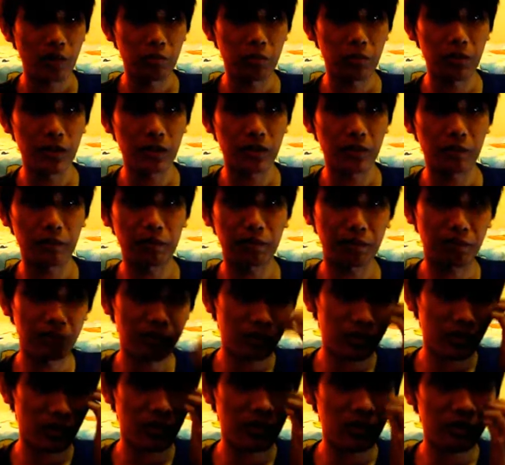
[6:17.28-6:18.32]
But
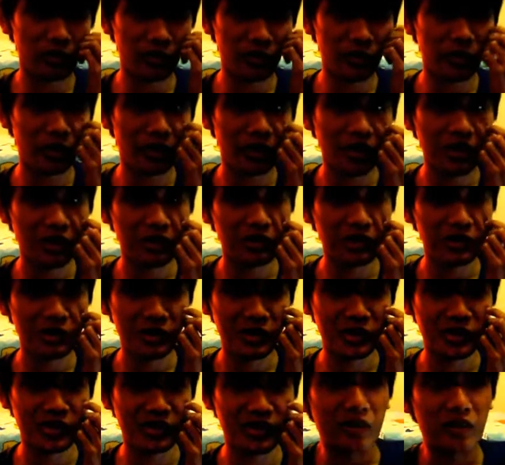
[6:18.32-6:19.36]
the characters
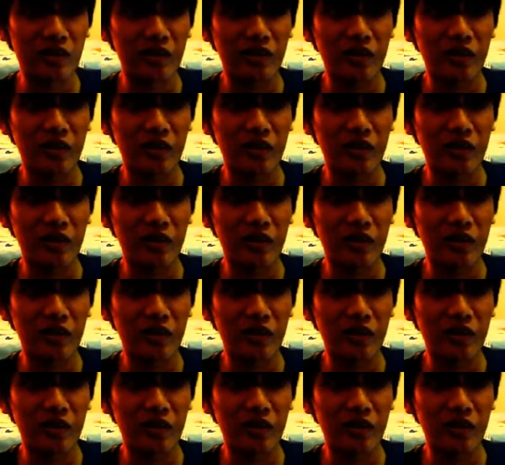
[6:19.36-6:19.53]
here,